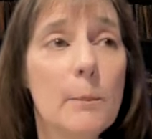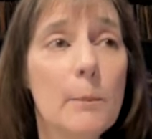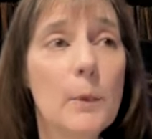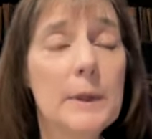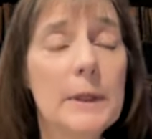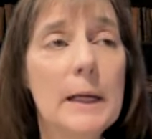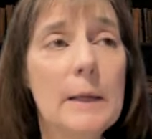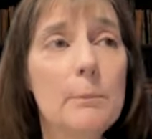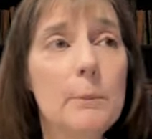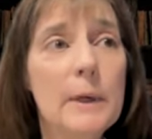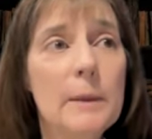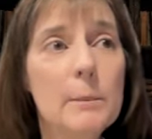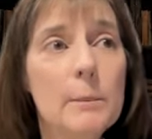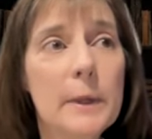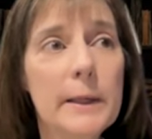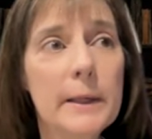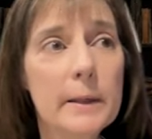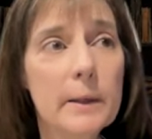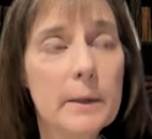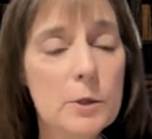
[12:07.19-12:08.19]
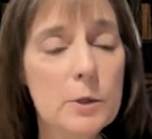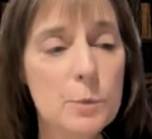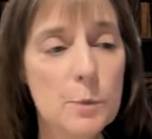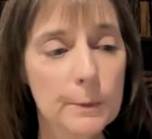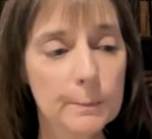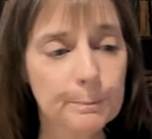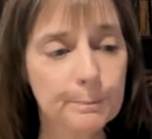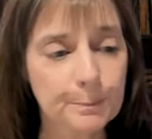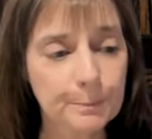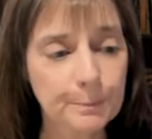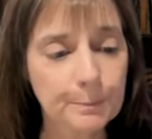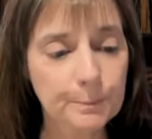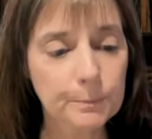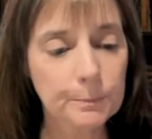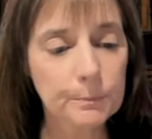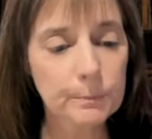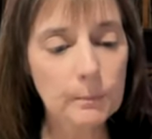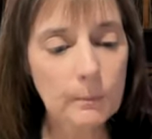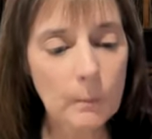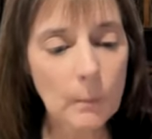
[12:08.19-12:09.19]
When I met my husband,
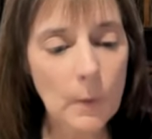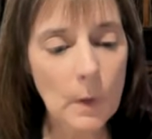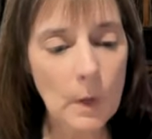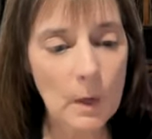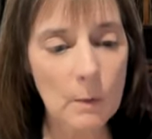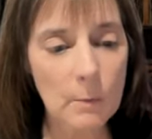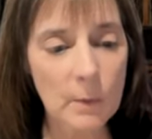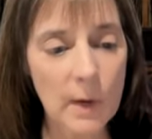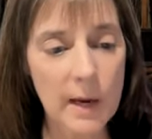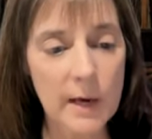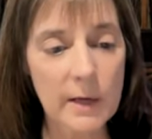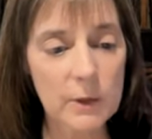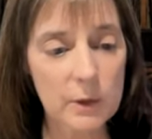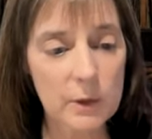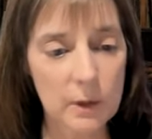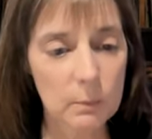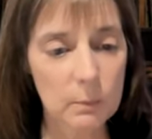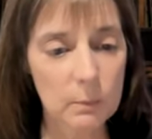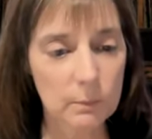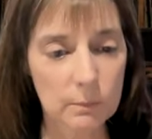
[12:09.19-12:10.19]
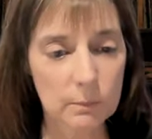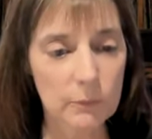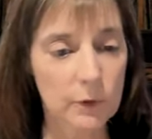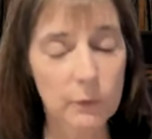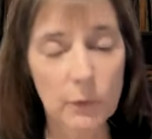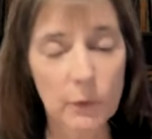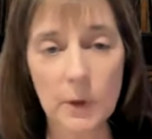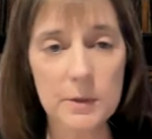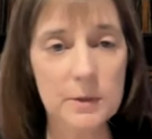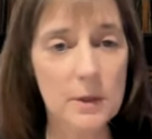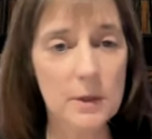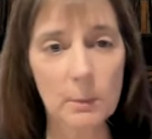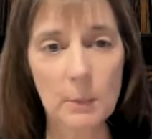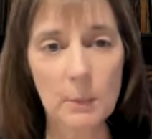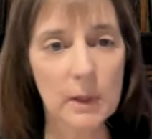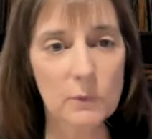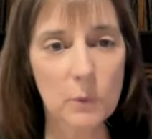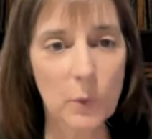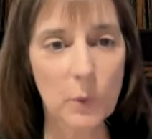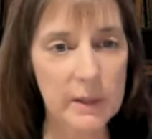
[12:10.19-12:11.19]
I actually, for the first time in my
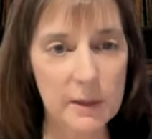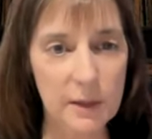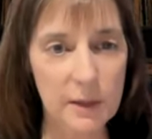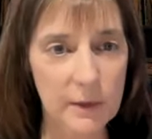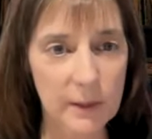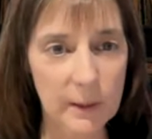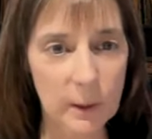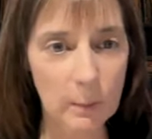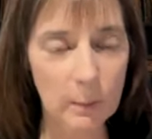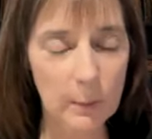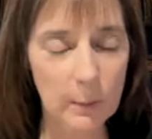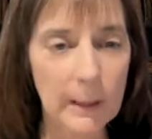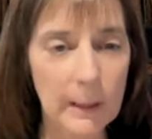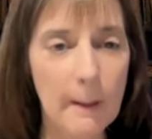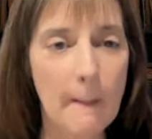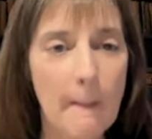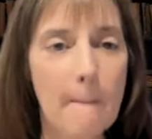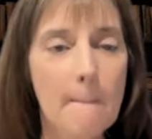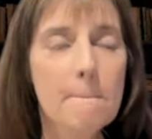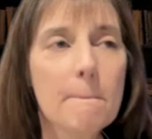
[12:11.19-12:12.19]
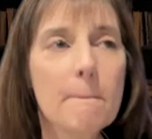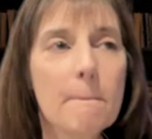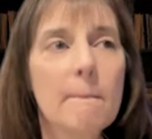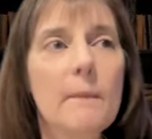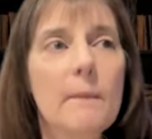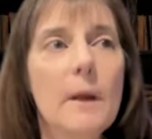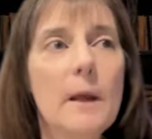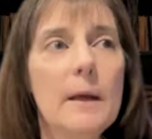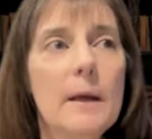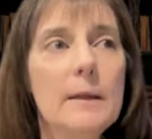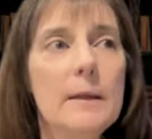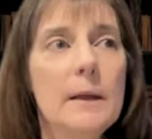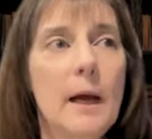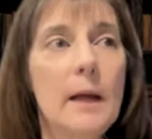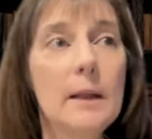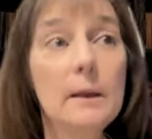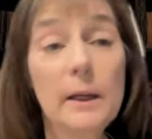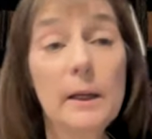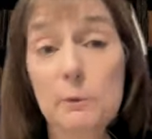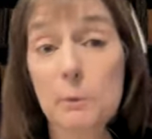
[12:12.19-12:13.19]
life, went to therapy. And I
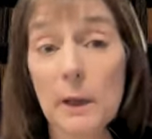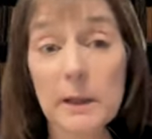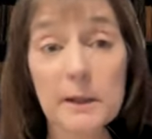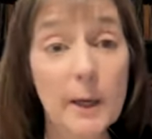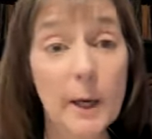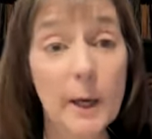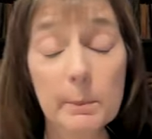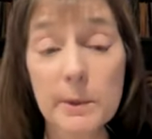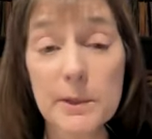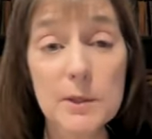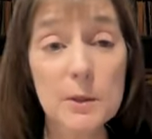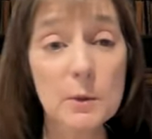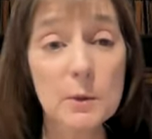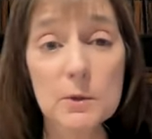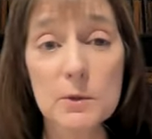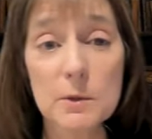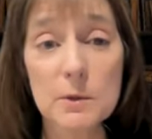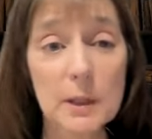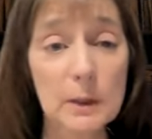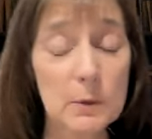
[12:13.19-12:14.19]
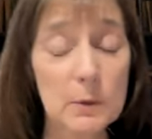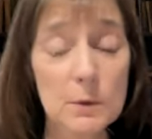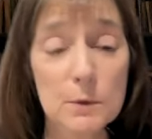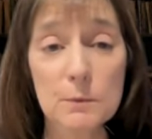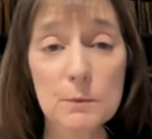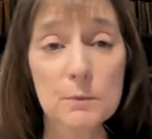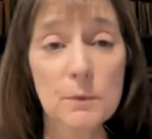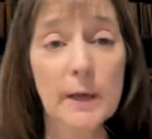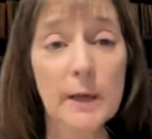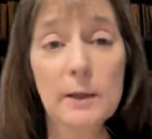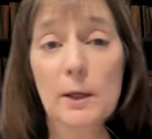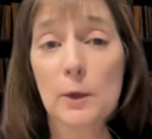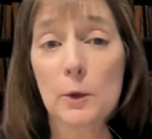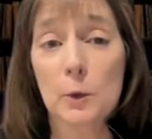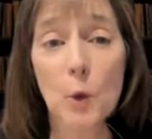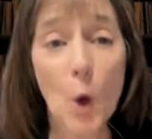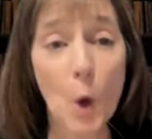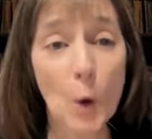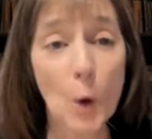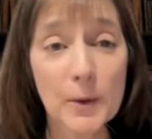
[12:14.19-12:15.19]
liked my therapist. I got
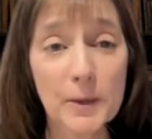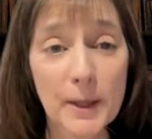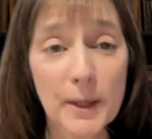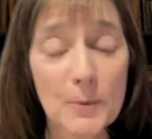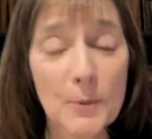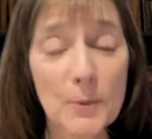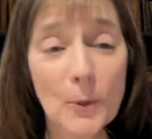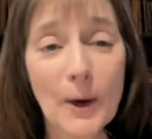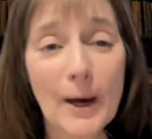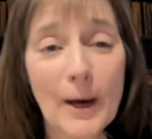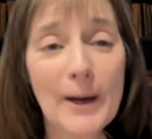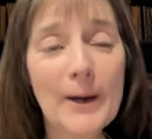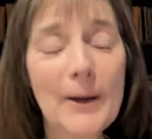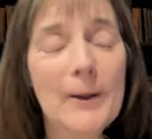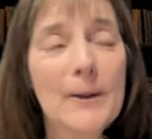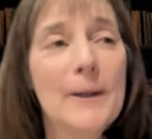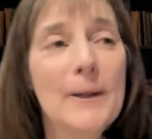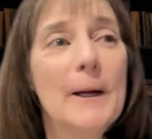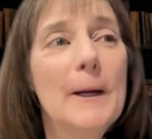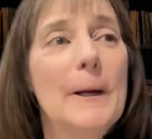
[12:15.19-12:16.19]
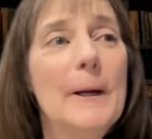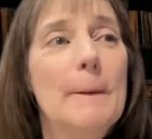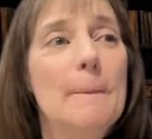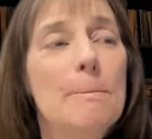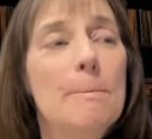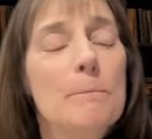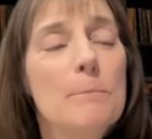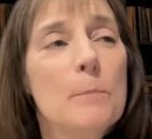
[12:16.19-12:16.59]
along with him well.